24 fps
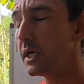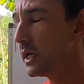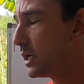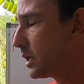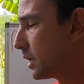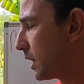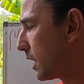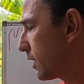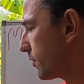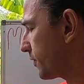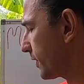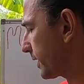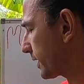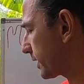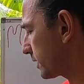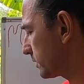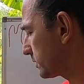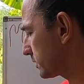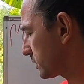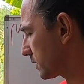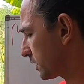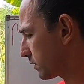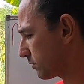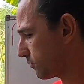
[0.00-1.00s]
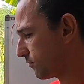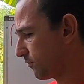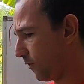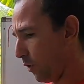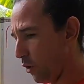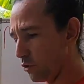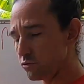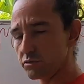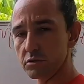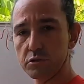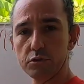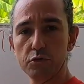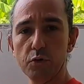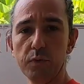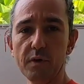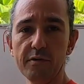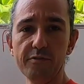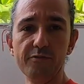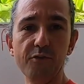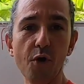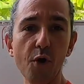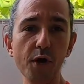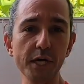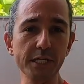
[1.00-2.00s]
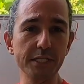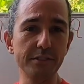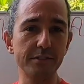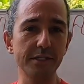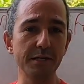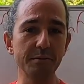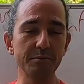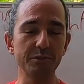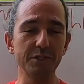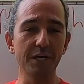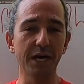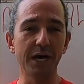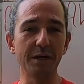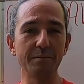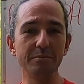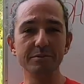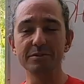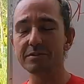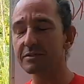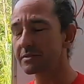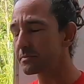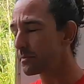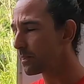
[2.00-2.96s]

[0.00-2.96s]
I think it kind of falls into a void sometimes.